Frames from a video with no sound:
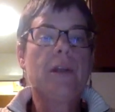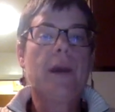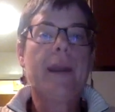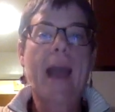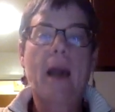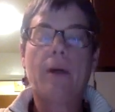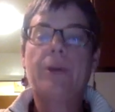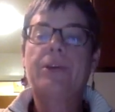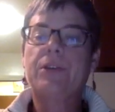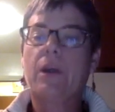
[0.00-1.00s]
on how to
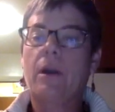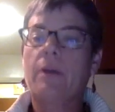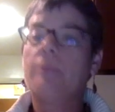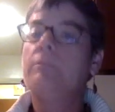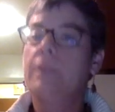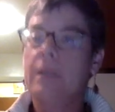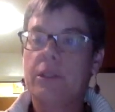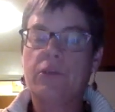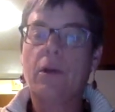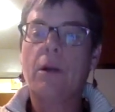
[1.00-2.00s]
start in a
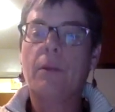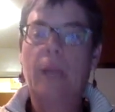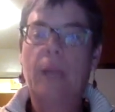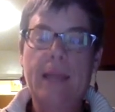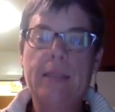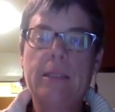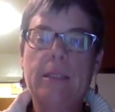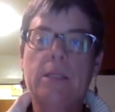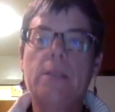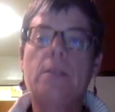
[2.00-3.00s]
strong
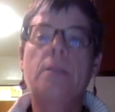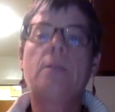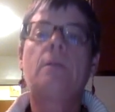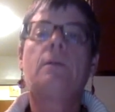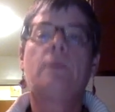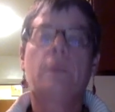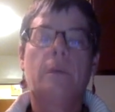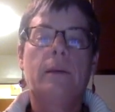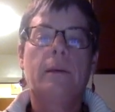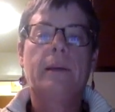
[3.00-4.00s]
place.
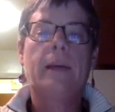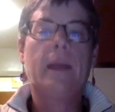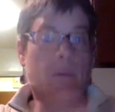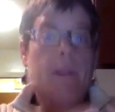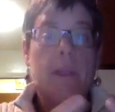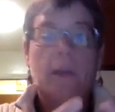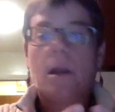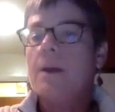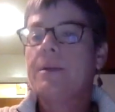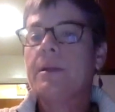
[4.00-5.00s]
And then we did a
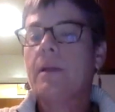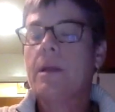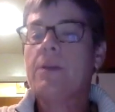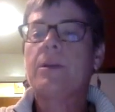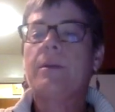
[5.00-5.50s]
constellation.